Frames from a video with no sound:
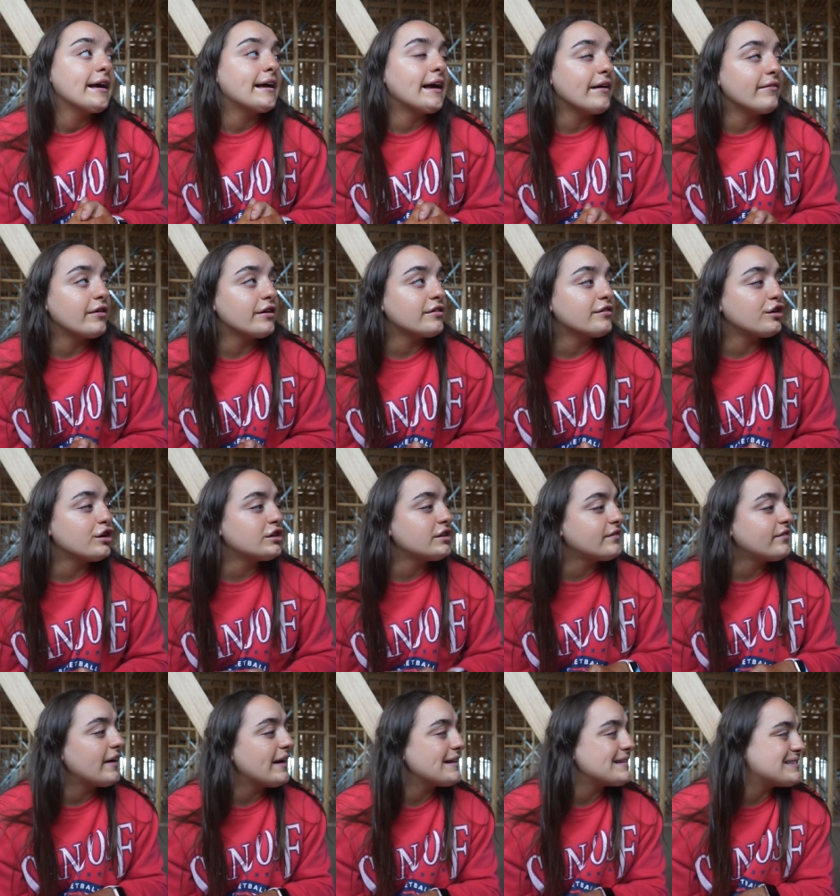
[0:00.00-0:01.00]
Gave us lots
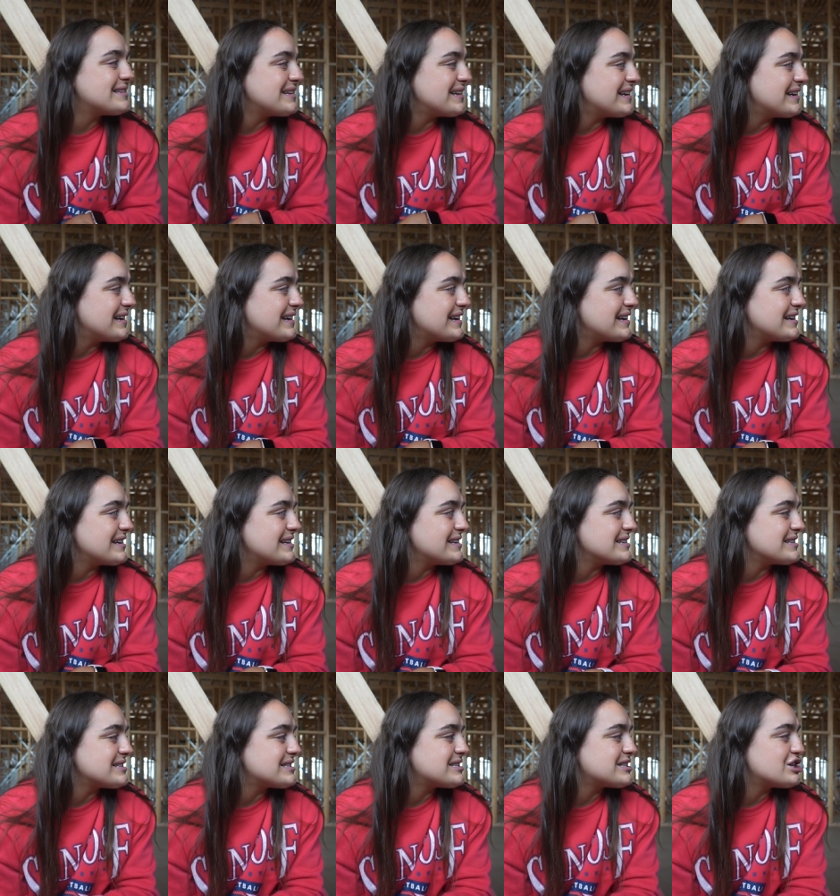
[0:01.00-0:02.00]
of
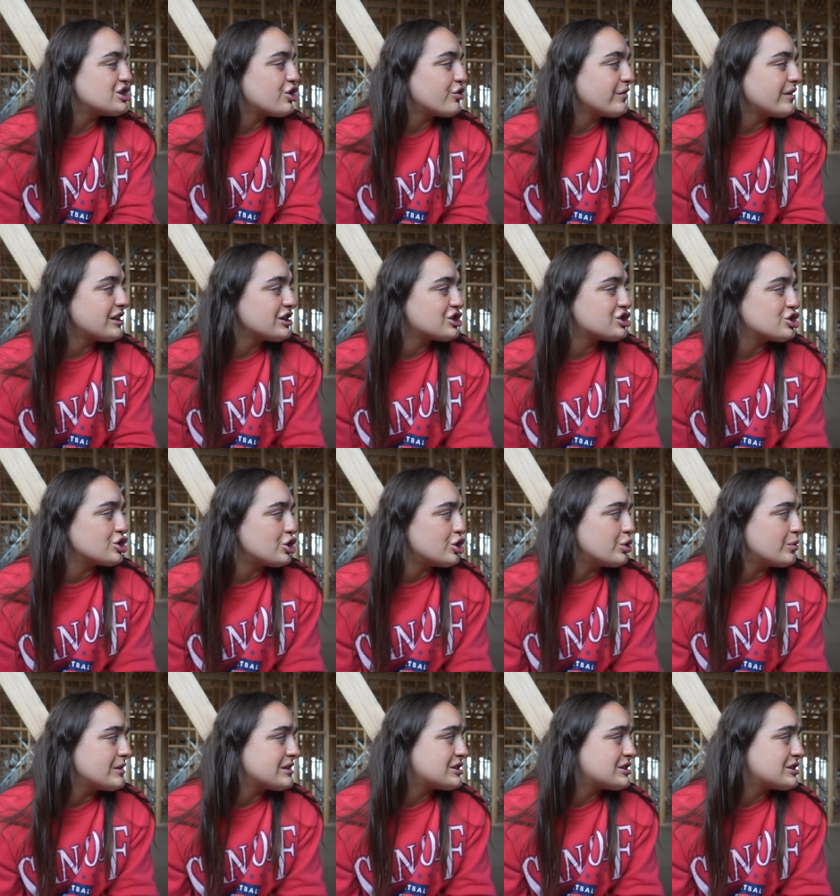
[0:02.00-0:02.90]
ideas. Not really sure.